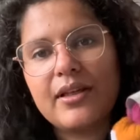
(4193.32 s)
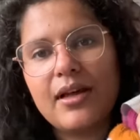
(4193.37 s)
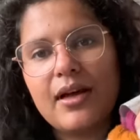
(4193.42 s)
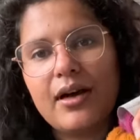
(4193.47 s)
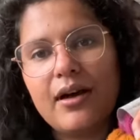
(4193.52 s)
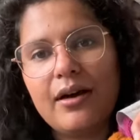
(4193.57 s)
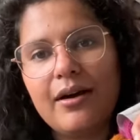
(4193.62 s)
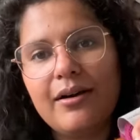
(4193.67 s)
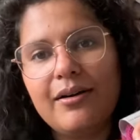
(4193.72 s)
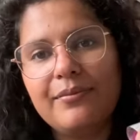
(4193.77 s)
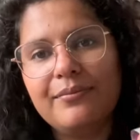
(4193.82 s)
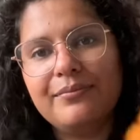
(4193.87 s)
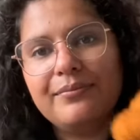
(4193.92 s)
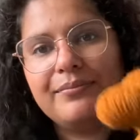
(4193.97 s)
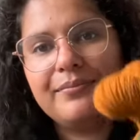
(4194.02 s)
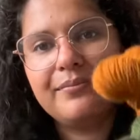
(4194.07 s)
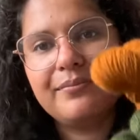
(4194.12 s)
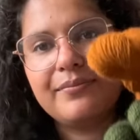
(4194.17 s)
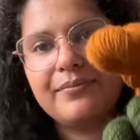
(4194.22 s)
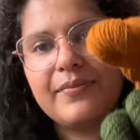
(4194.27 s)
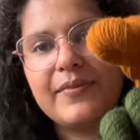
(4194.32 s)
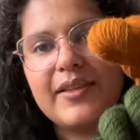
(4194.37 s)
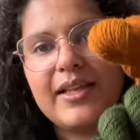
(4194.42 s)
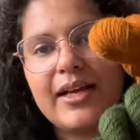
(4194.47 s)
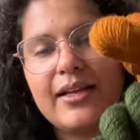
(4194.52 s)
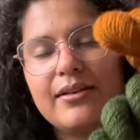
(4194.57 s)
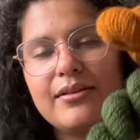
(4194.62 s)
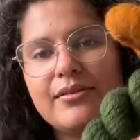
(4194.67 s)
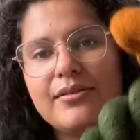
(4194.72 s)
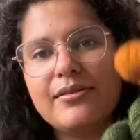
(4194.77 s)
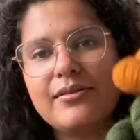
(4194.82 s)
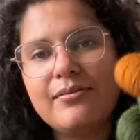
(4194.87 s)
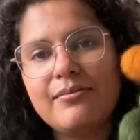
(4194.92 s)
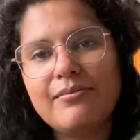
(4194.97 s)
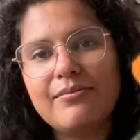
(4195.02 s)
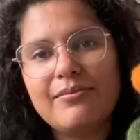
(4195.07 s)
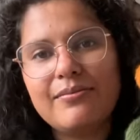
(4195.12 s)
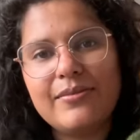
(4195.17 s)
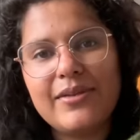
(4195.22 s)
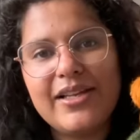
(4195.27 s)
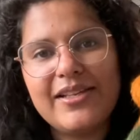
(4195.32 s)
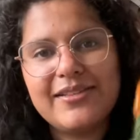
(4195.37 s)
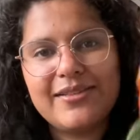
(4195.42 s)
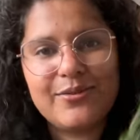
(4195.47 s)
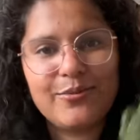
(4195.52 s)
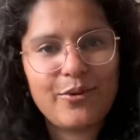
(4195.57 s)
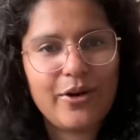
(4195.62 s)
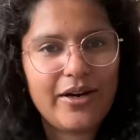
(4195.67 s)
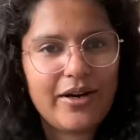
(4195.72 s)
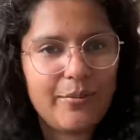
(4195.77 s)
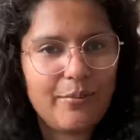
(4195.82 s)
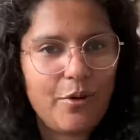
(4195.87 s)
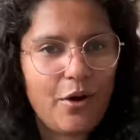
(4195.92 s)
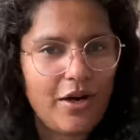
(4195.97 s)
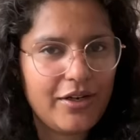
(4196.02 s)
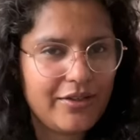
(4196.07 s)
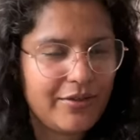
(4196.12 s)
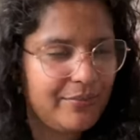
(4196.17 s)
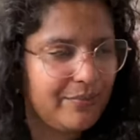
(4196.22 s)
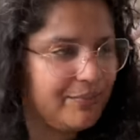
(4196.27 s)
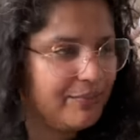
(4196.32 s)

that is what I bought.